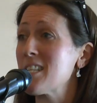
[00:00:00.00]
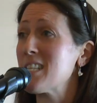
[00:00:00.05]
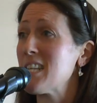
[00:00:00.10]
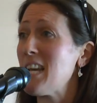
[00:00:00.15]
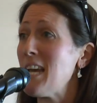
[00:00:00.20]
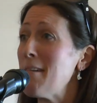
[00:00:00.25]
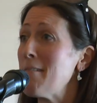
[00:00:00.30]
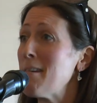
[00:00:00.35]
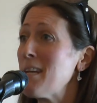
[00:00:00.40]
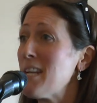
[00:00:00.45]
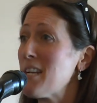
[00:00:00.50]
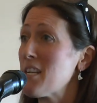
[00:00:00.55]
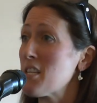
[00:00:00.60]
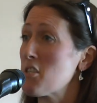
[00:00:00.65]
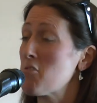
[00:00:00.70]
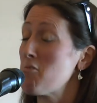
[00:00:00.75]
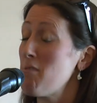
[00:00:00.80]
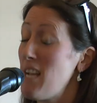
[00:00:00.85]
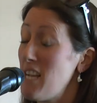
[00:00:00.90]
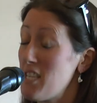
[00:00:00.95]
a dairy
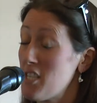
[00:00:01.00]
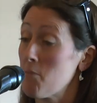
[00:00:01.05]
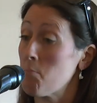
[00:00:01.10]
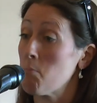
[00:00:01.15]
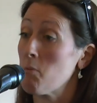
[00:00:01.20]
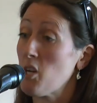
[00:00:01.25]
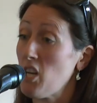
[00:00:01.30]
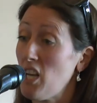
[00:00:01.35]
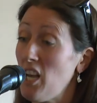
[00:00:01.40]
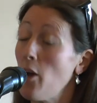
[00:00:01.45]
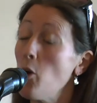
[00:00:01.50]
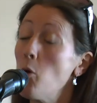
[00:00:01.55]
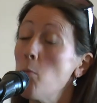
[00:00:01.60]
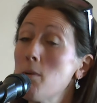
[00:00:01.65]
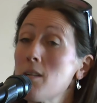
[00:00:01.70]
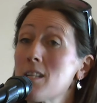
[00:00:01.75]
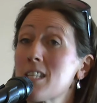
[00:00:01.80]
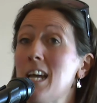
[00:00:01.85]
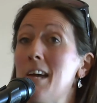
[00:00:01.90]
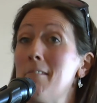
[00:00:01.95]
industry, as a
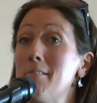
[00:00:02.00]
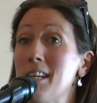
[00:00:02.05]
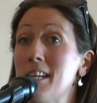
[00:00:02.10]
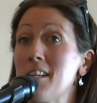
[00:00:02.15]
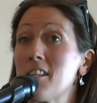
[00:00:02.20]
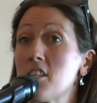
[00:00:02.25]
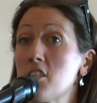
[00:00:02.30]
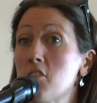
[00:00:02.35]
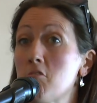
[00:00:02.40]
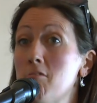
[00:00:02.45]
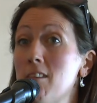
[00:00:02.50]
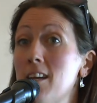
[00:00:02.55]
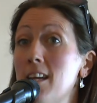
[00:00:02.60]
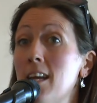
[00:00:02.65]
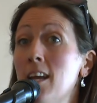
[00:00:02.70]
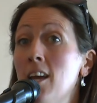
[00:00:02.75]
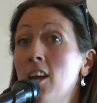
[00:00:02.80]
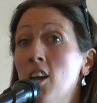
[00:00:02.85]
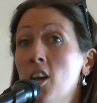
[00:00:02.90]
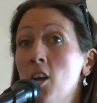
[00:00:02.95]
global dairy
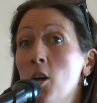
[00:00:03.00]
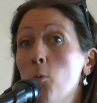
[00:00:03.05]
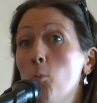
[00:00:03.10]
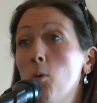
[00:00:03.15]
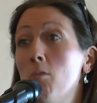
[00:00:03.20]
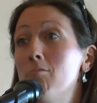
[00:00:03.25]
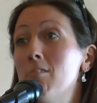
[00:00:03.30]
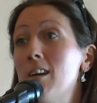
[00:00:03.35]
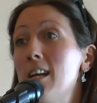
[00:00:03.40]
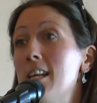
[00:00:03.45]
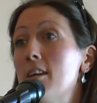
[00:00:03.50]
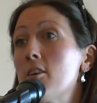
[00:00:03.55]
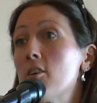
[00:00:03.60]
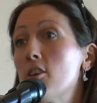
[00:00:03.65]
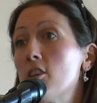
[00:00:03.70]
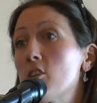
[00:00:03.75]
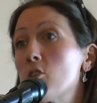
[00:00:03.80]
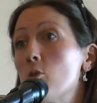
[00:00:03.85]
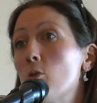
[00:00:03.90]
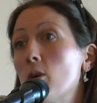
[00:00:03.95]
industry, we're really
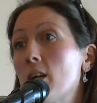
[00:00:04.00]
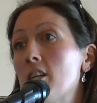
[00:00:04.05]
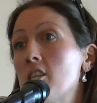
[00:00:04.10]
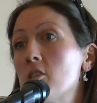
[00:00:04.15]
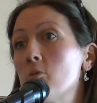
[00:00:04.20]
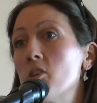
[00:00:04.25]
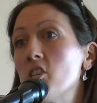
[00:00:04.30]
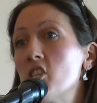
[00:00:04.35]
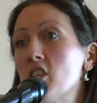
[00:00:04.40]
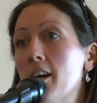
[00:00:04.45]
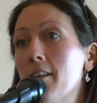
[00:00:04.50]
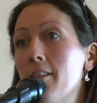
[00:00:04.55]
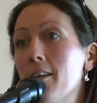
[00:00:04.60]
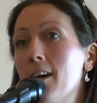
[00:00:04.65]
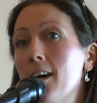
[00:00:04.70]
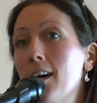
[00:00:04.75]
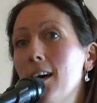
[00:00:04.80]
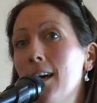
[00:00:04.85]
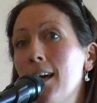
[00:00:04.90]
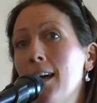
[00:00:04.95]
good at talking to each
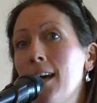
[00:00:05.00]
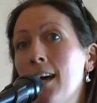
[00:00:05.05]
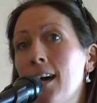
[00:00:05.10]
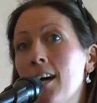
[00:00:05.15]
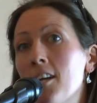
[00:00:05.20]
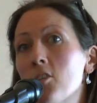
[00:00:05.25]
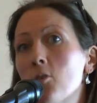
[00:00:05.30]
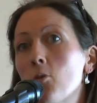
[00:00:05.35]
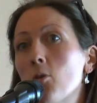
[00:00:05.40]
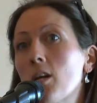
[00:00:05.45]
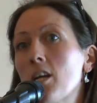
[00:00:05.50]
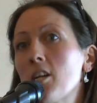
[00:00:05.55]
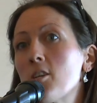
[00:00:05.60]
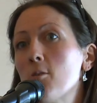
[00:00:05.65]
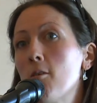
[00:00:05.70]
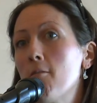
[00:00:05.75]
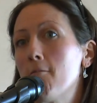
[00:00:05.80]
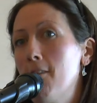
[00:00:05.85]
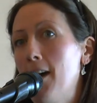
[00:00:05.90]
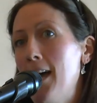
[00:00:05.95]
other and talking
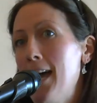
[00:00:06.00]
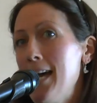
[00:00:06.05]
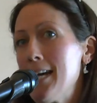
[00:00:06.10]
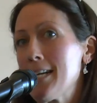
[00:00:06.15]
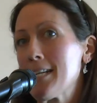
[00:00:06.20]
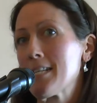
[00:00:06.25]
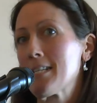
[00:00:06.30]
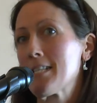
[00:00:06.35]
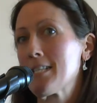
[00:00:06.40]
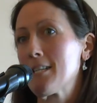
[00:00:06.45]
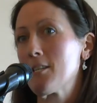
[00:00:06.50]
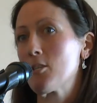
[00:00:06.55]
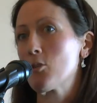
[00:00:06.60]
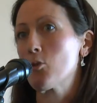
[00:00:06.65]
to our vets